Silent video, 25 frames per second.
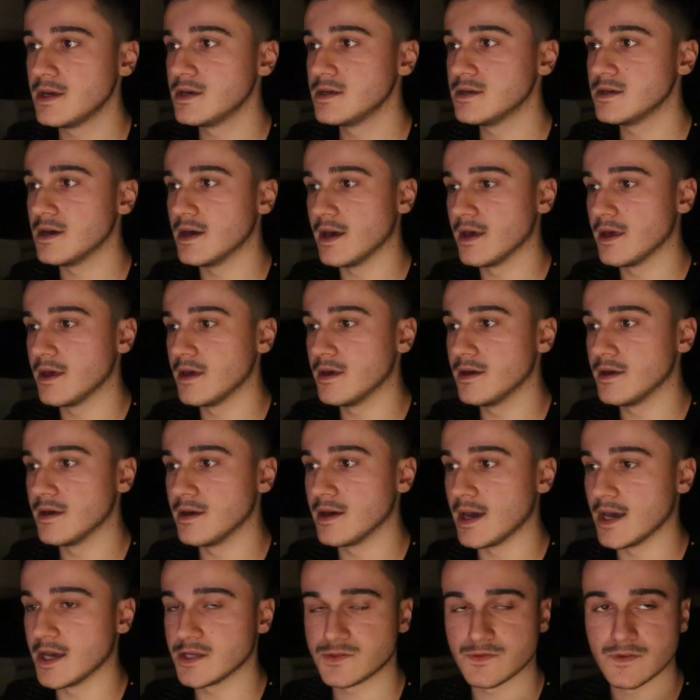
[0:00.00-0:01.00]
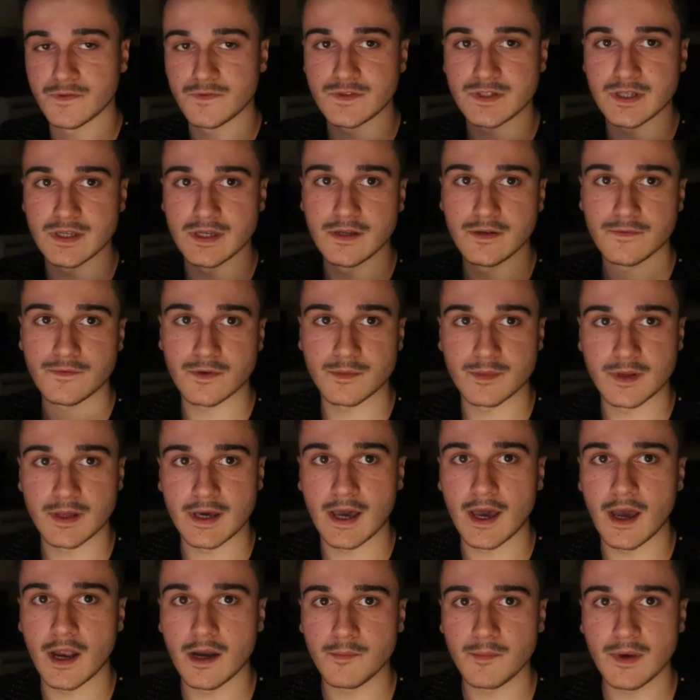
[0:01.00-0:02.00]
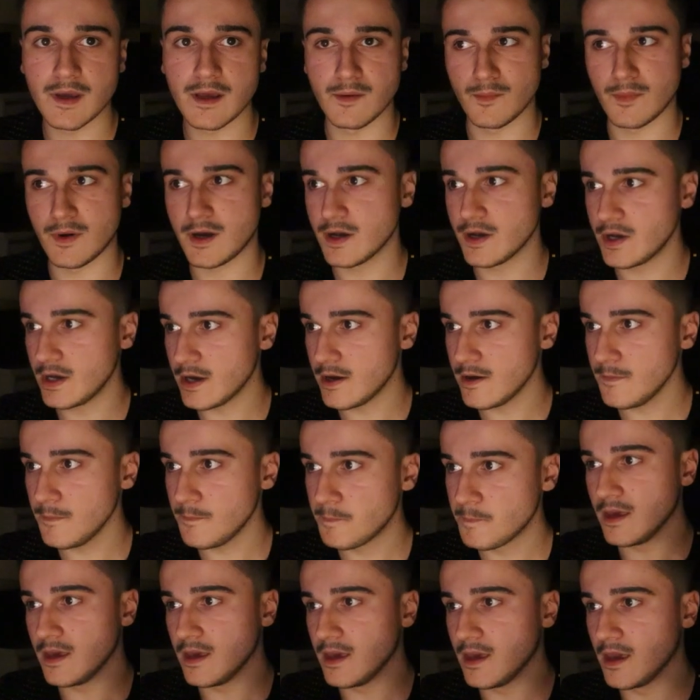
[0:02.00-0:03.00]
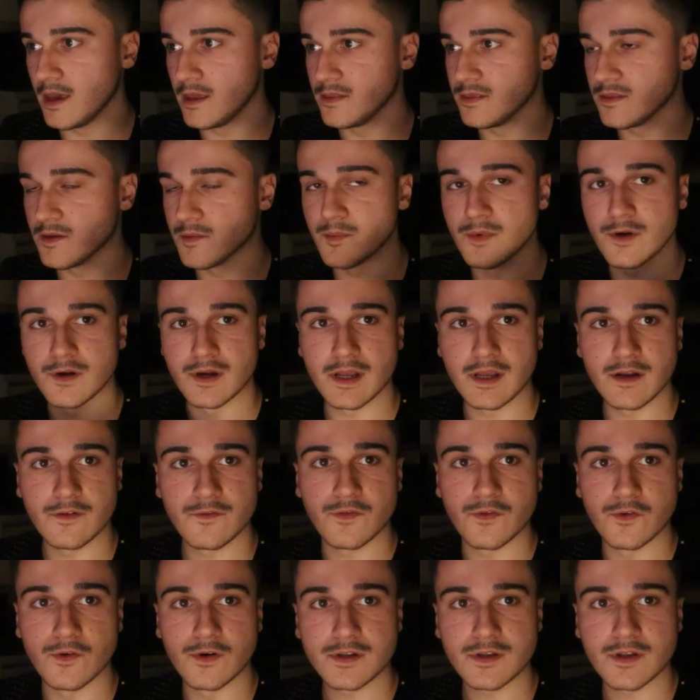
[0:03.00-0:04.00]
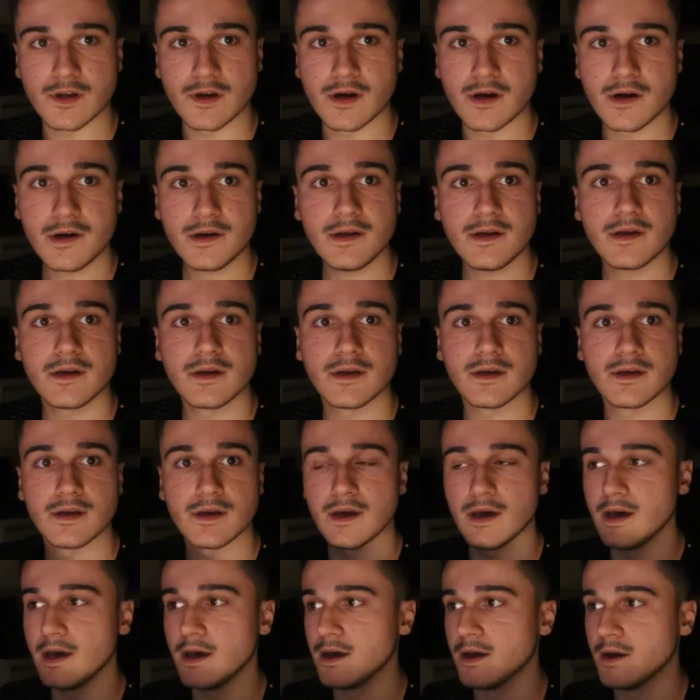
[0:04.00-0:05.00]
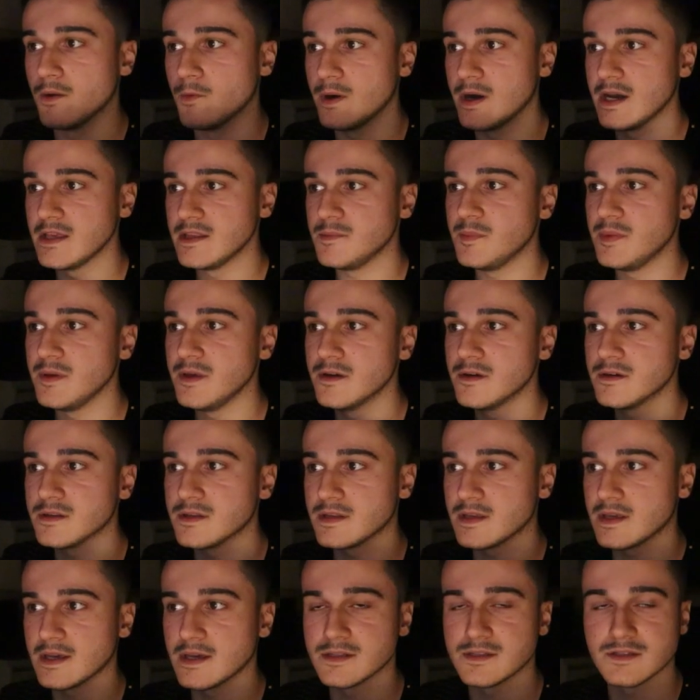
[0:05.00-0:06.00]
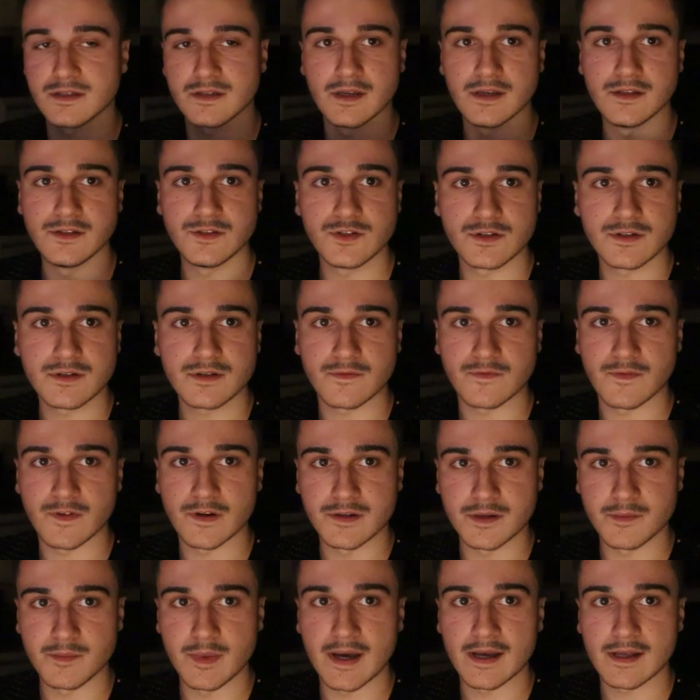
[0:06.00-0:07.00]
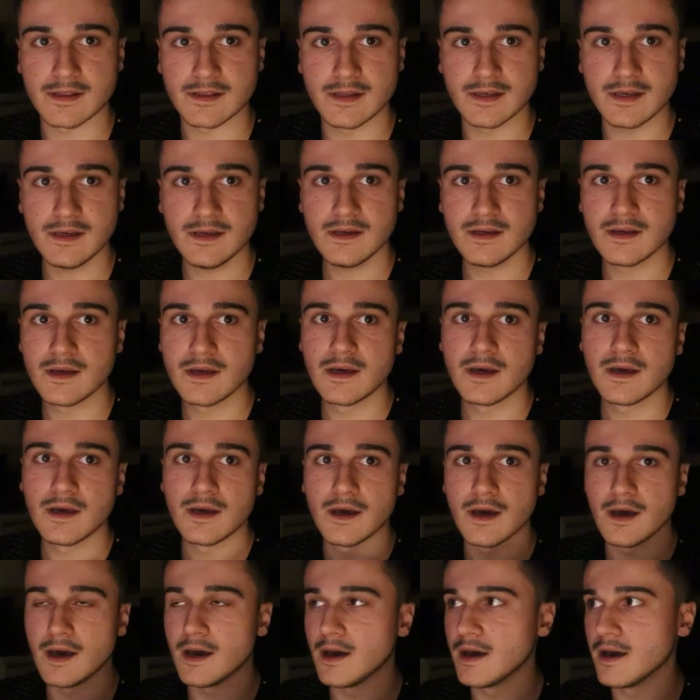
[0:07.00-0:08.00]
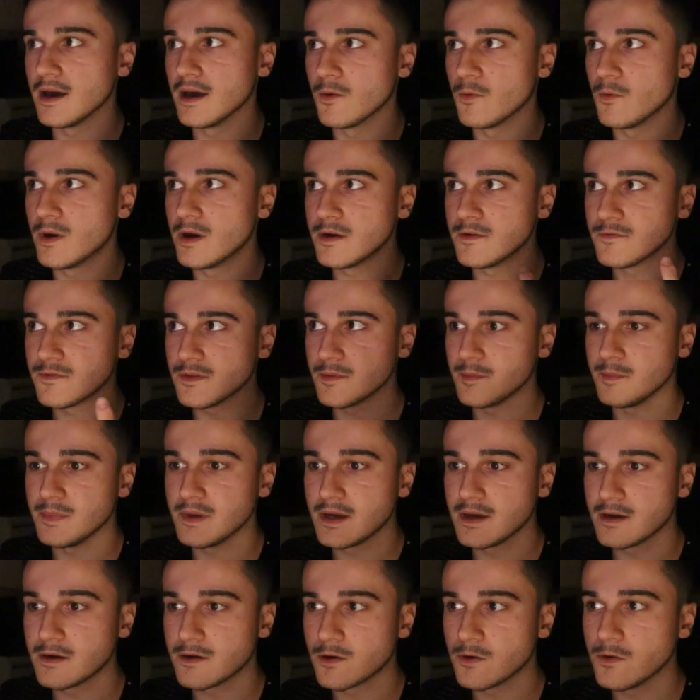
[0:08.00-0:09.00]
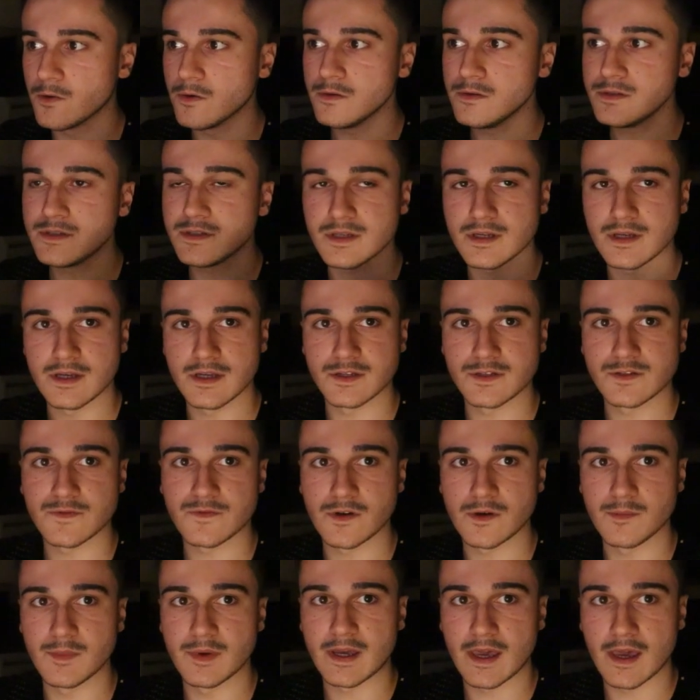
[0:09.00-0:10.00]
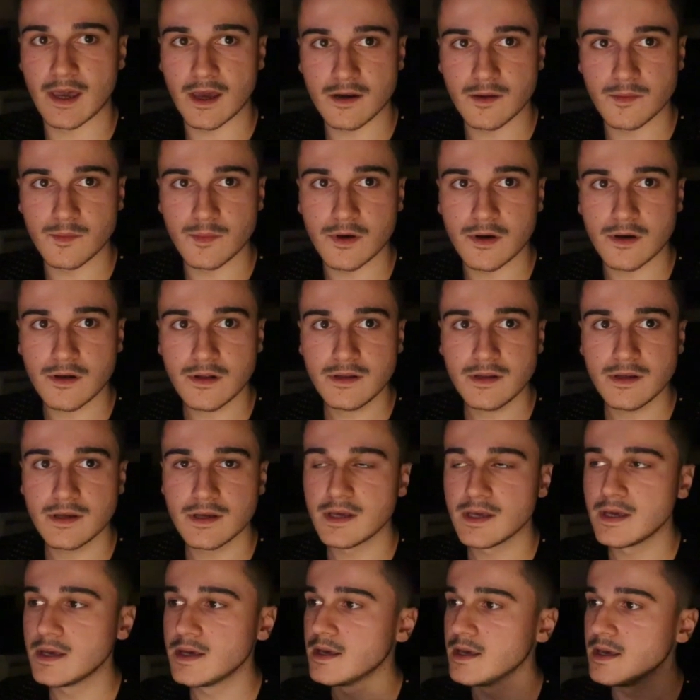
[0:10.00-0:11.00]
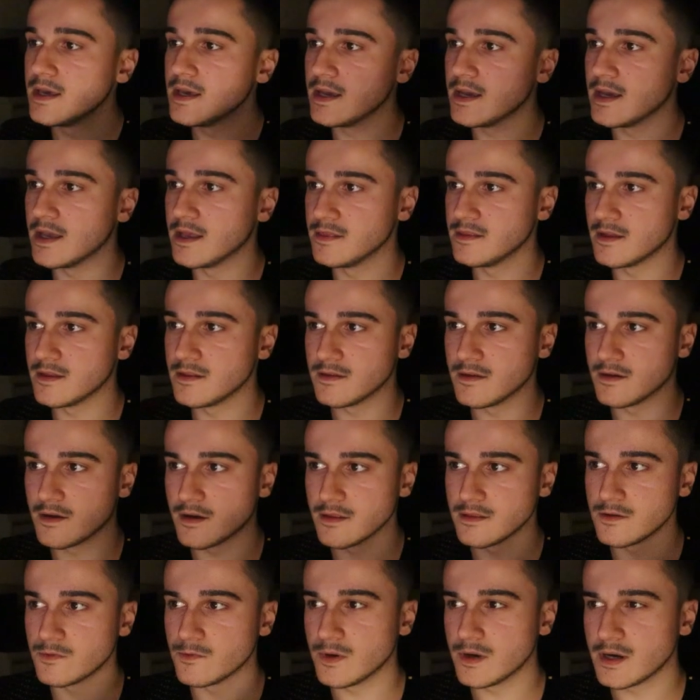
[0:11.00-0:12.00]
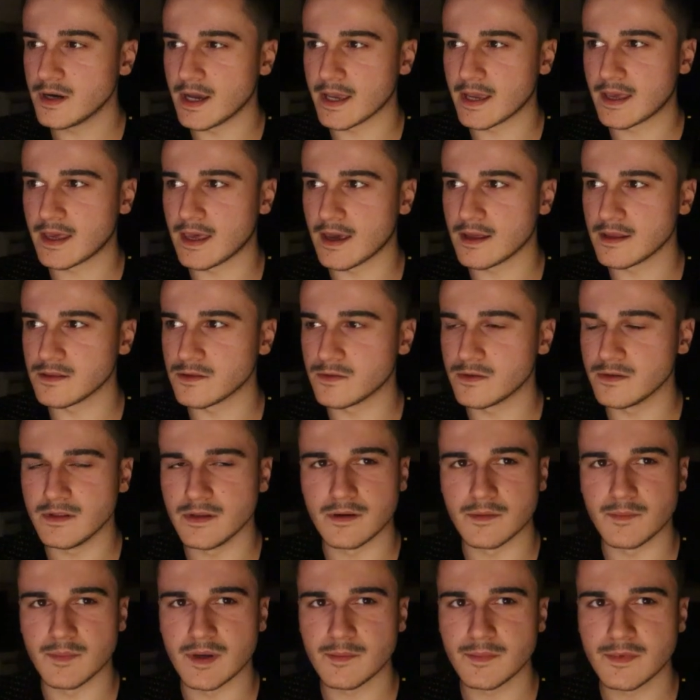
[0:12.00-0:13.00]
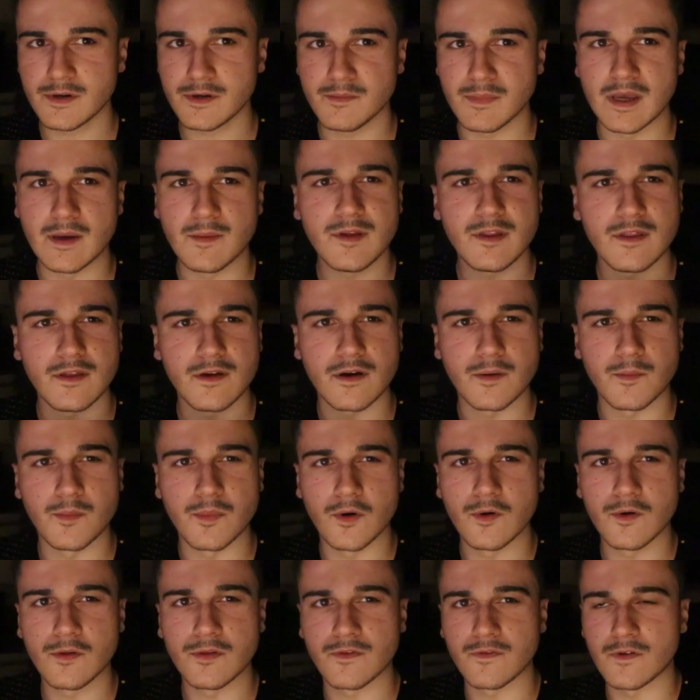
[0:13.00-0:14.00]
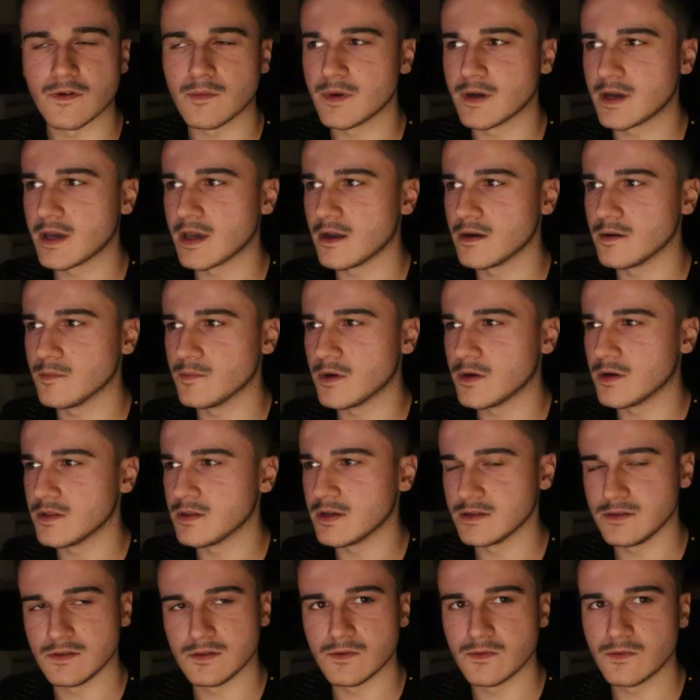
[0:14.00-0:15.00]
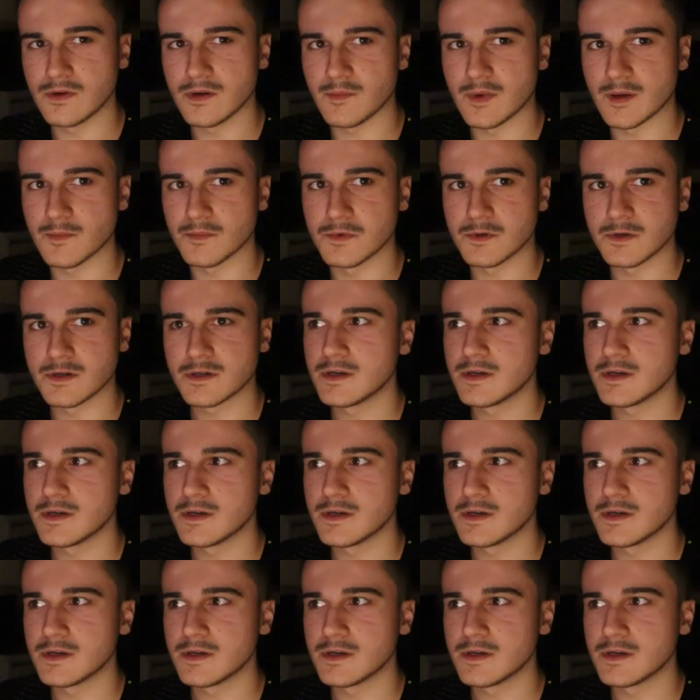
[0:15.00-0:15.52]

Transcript: As we've seen from the anime and manga, in the Marineford arc, Whitebeard gets injured very badly. One of the bigger holes is from a cannonball, and then the other one I can't really remember. Maybe they are both from a cannonball, I don't remember.